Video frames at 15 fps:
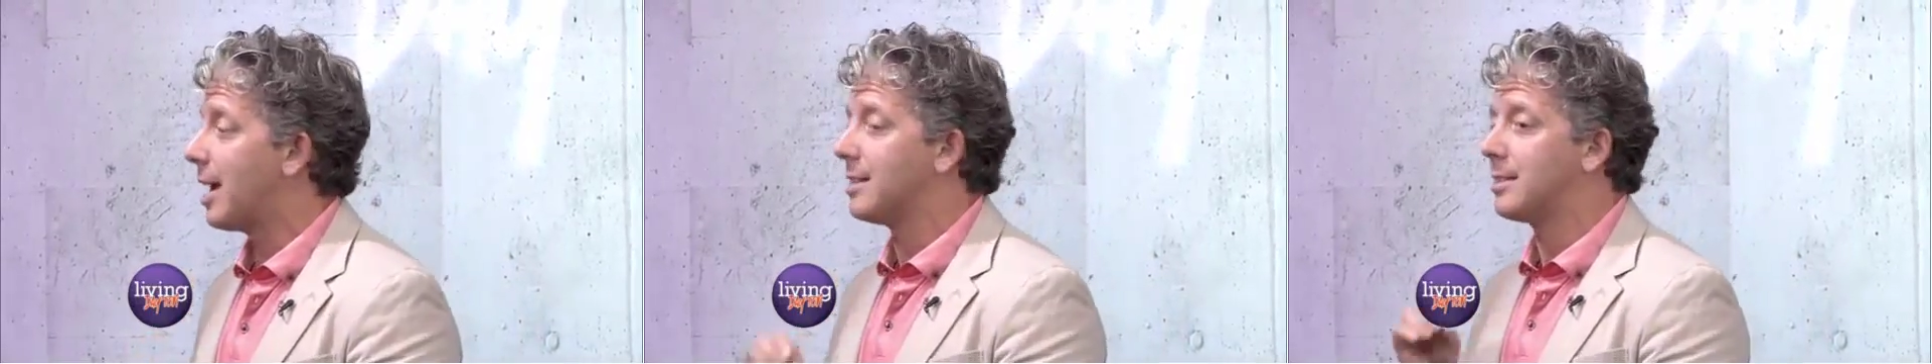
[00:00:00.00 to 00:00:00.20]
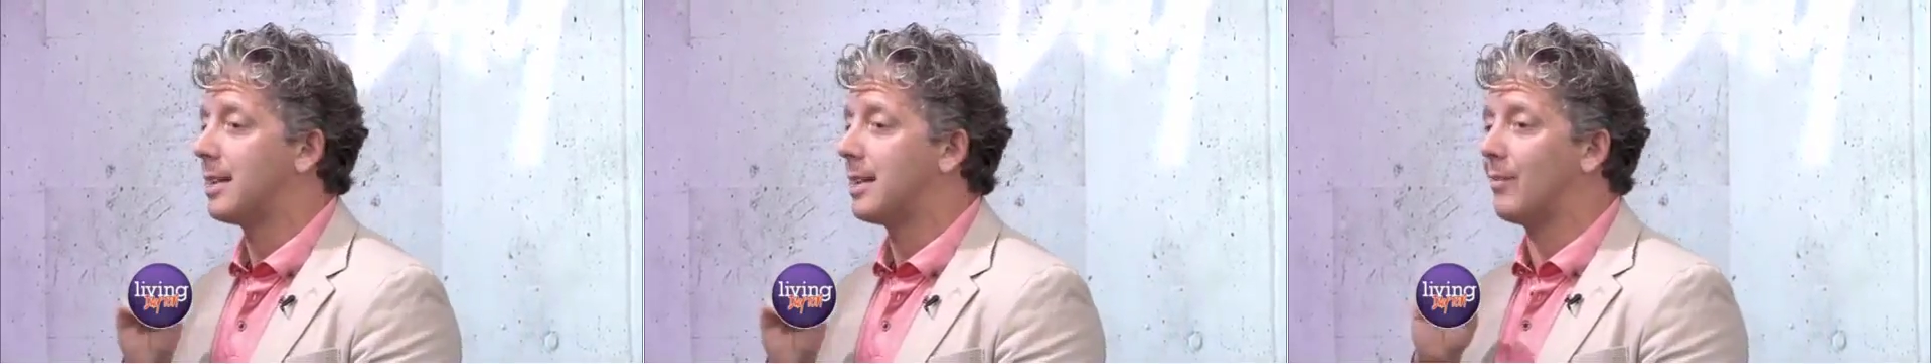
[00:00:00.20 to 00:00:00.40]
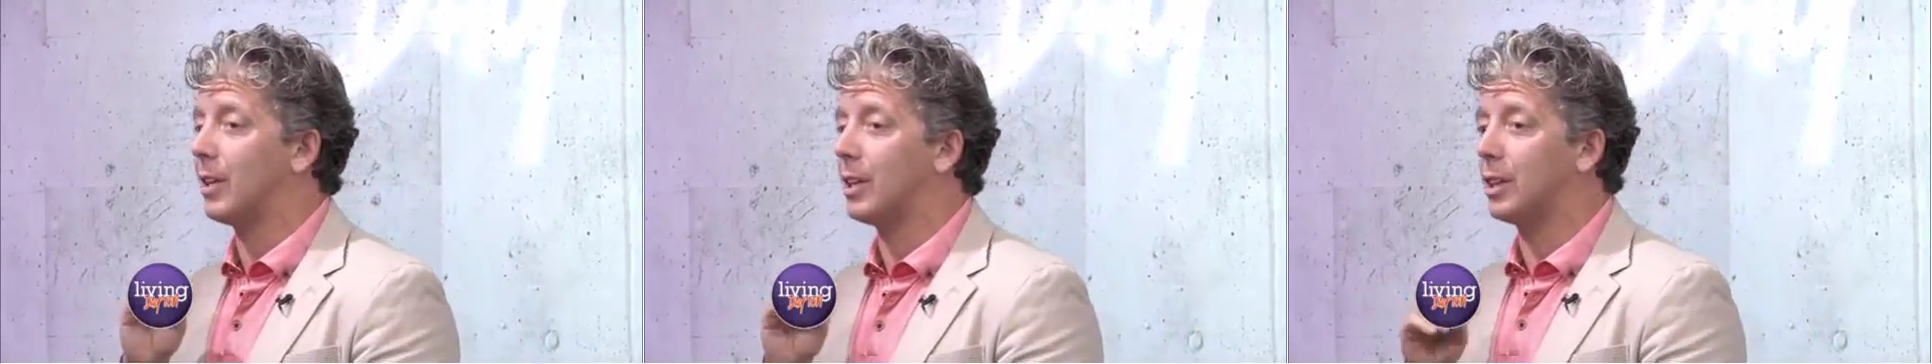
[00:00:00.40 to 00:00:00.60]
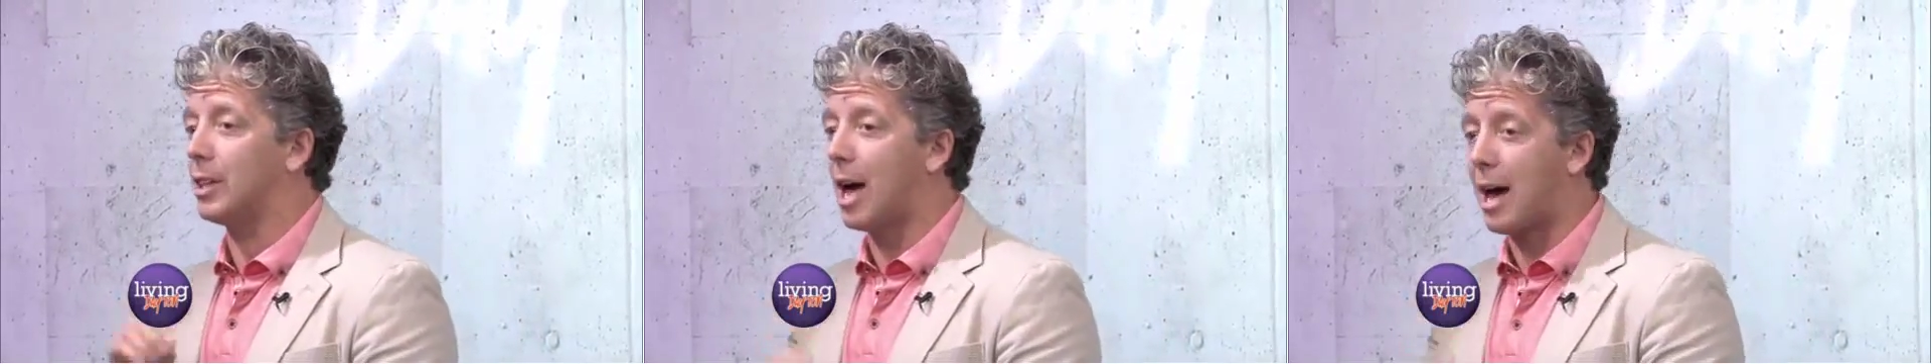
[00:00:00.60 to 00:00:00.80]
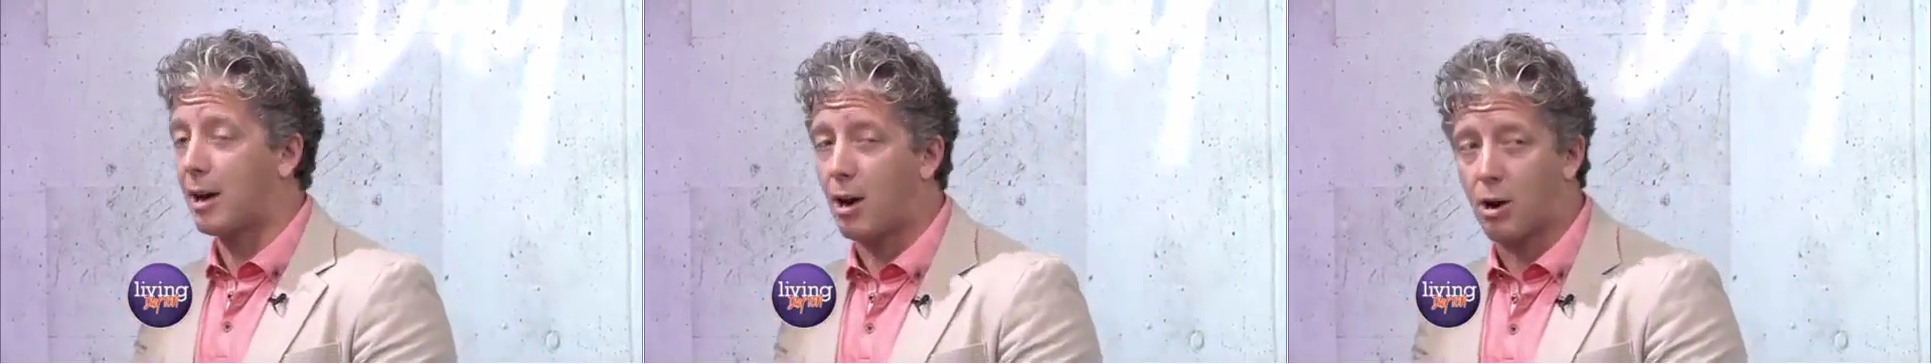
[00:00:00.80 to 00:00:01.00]
and save a
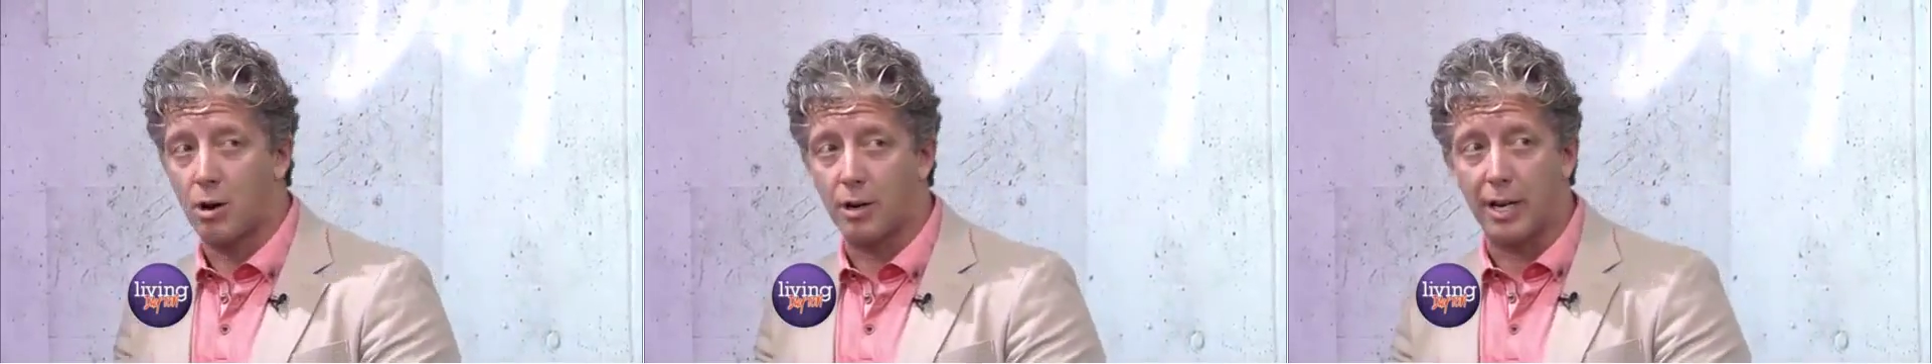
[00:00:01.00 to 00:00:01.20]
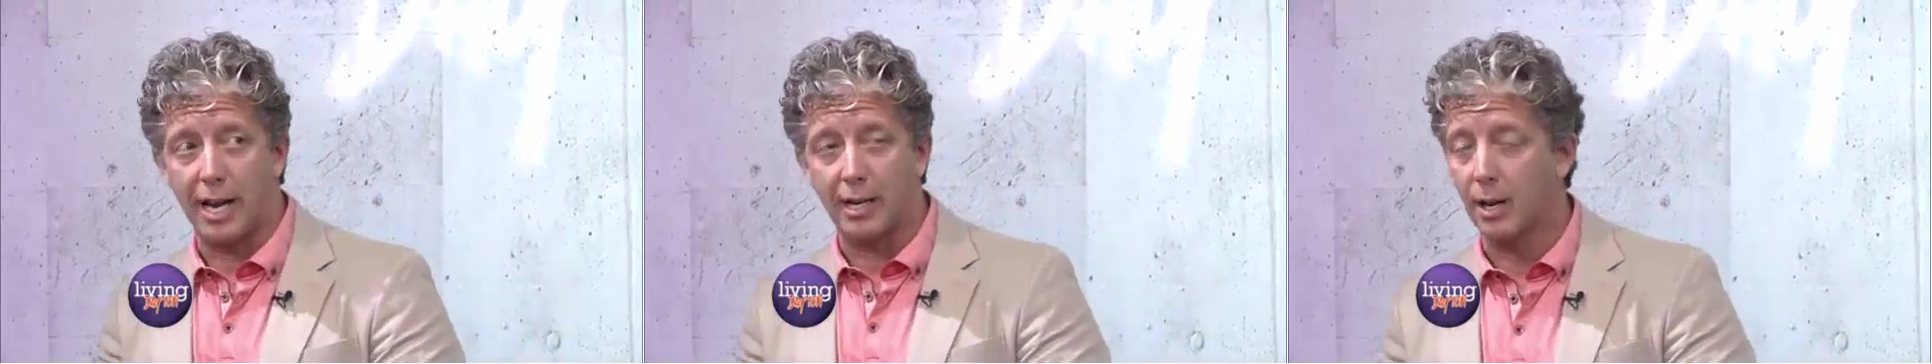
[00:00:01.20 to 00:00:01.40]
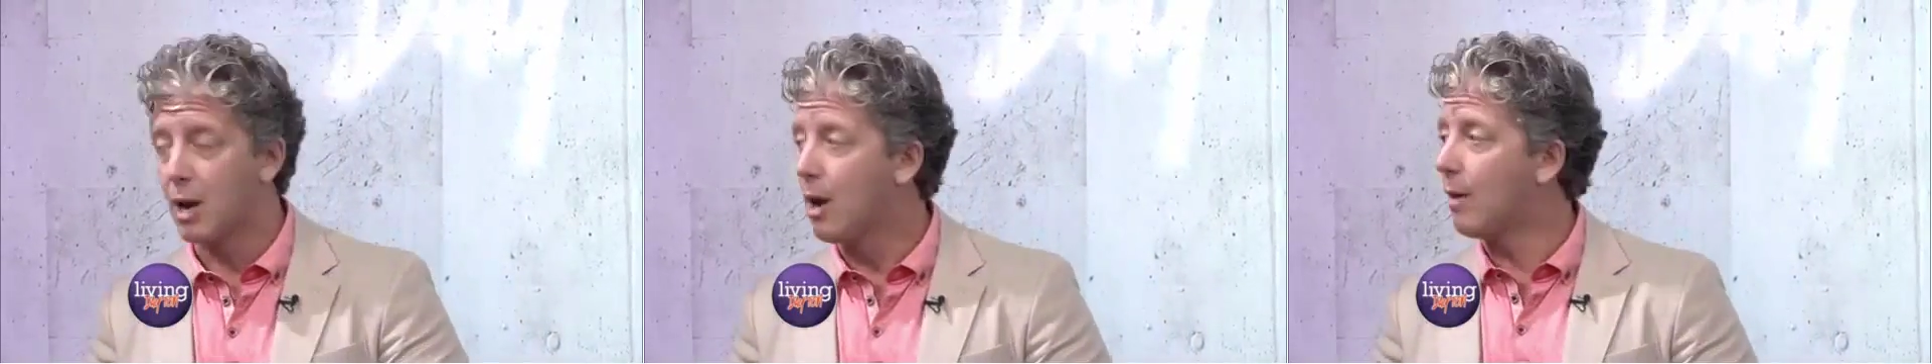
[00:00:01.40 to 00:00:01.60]
lot of heartache